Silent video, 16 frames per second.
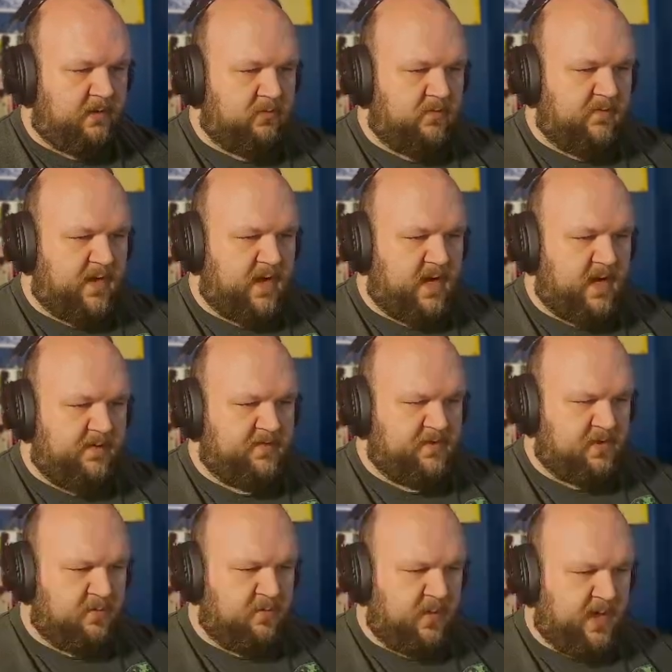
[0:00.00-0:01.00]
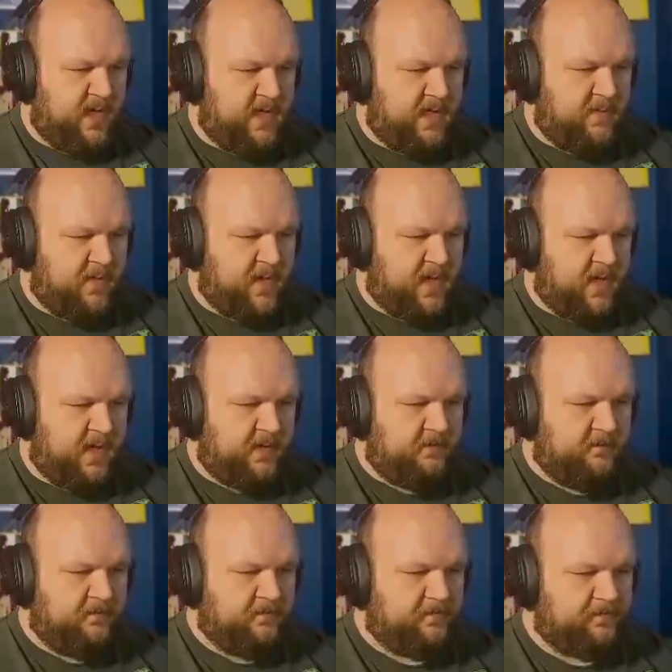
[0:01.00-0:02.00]
revive should we end up dying.
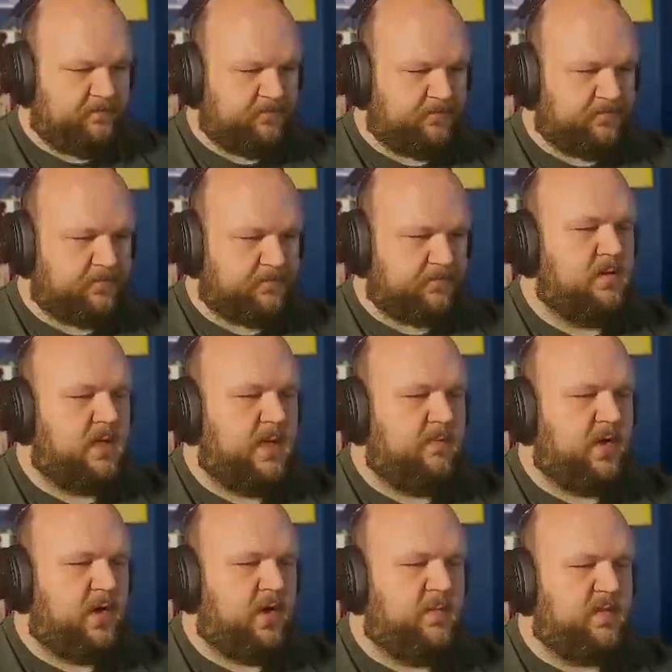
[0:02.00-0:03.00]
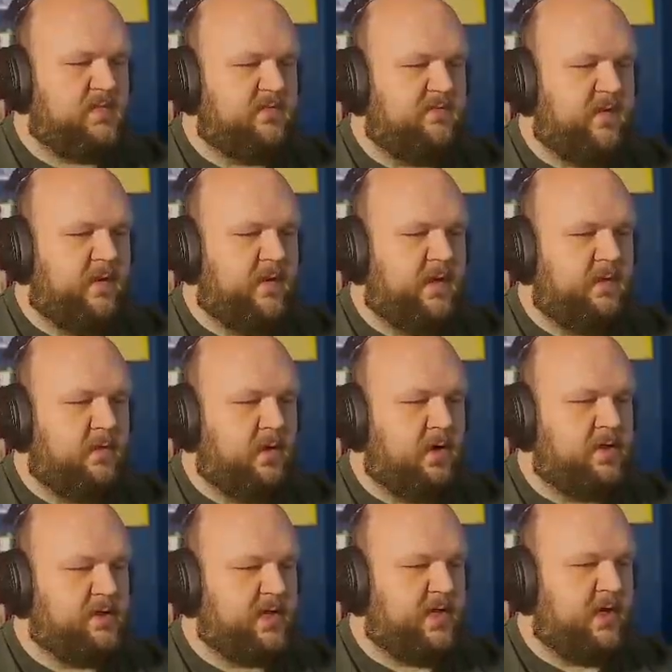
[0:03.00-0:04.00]
Napalm is a very
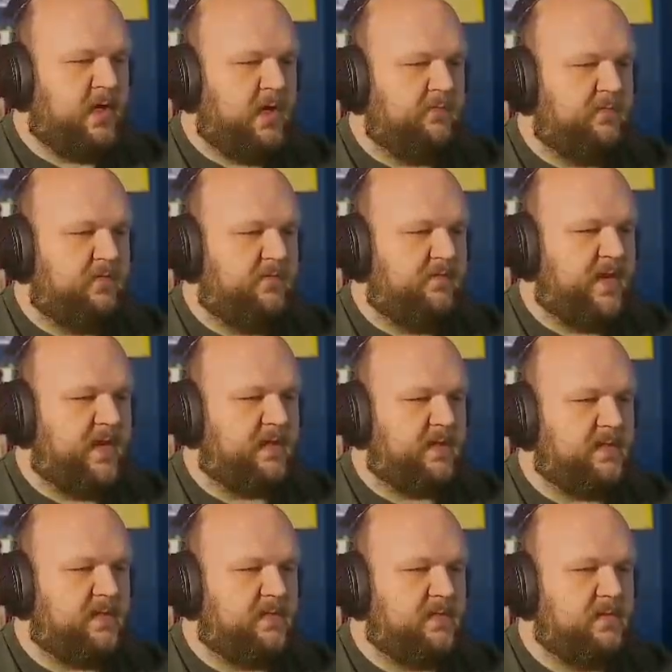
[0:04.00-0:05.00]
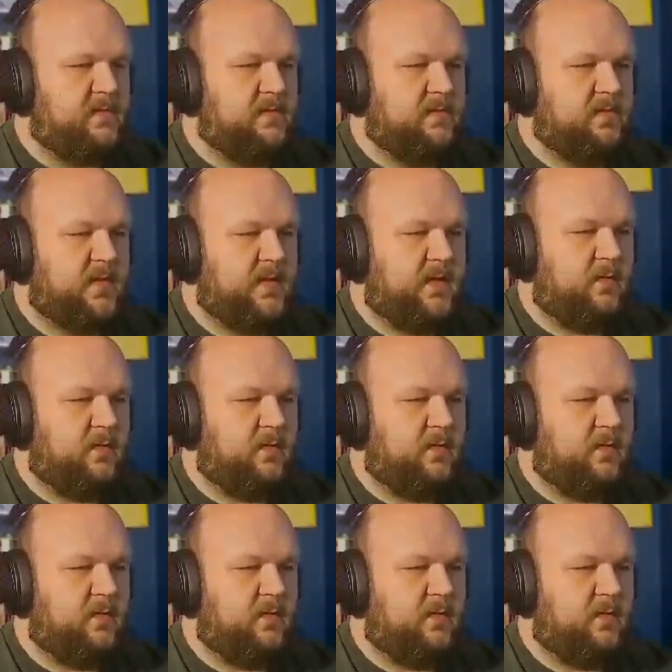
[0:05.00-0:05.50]
large area of effect that